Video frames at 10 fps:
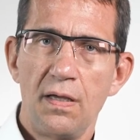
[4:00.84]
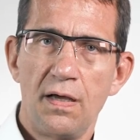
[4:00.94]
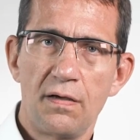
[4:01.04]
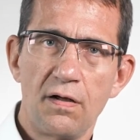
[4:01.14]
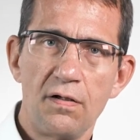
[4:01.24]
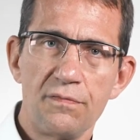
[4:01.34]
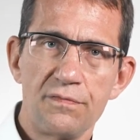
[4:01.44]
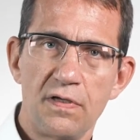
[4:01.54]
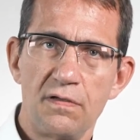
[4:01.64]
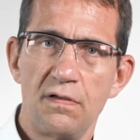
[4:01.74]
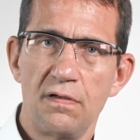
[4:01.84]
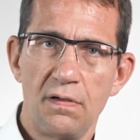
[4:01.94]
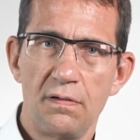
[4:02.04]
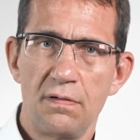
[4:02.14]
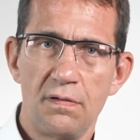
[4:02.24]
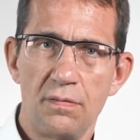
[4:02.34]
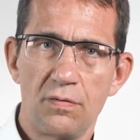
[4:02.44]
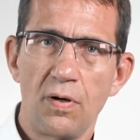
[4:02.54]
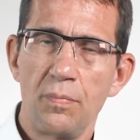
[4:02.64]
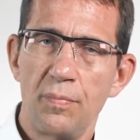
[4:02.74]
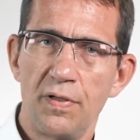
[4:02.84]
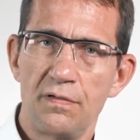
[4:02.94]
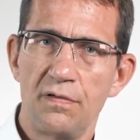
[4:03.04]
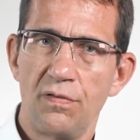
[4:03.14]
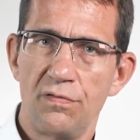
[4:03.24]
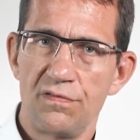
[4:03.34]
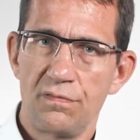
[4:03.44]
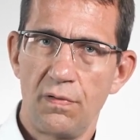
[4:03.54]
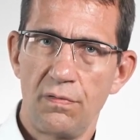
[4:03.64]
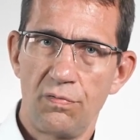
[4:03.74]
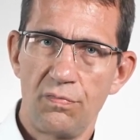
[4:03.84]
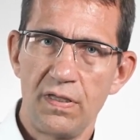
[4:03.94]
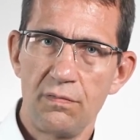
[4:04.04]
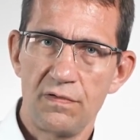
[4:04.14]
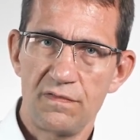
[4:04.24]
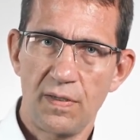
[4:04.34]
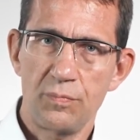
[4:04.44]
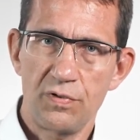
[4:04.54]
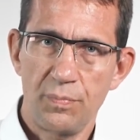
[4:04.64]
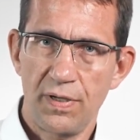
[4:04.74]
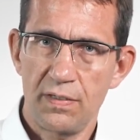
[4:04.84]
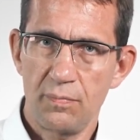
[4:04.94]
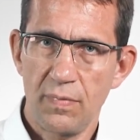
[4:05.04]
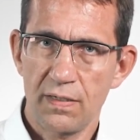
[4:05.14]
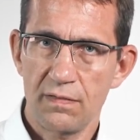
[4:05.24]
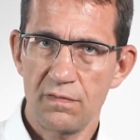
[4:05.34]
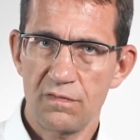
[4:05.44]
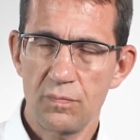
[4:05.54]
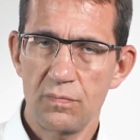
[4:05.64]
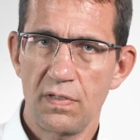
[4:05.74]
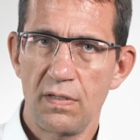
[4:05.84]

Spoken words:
engulfed in a complement 3 receptor-dependent mechanism,